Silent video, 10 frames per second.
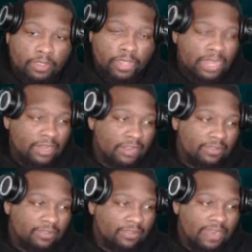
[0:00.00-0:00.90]
And
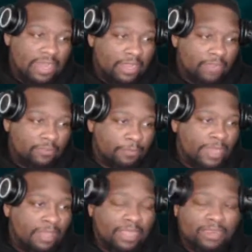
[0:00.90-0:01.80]
this is not a
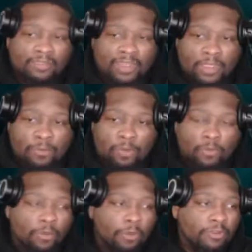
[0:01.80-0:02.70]
spotlight saying, oh,
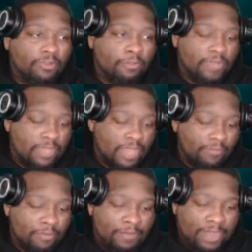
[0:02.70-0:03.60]
woe is me.
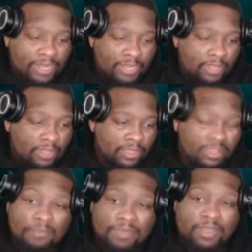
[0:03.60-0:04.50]
Everybody
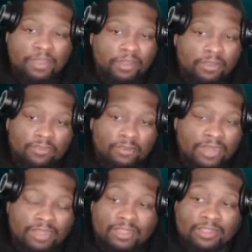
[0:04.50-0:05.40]
give me hugs or
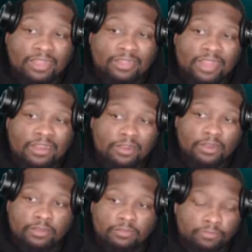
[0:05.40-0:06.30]
anything like that at all.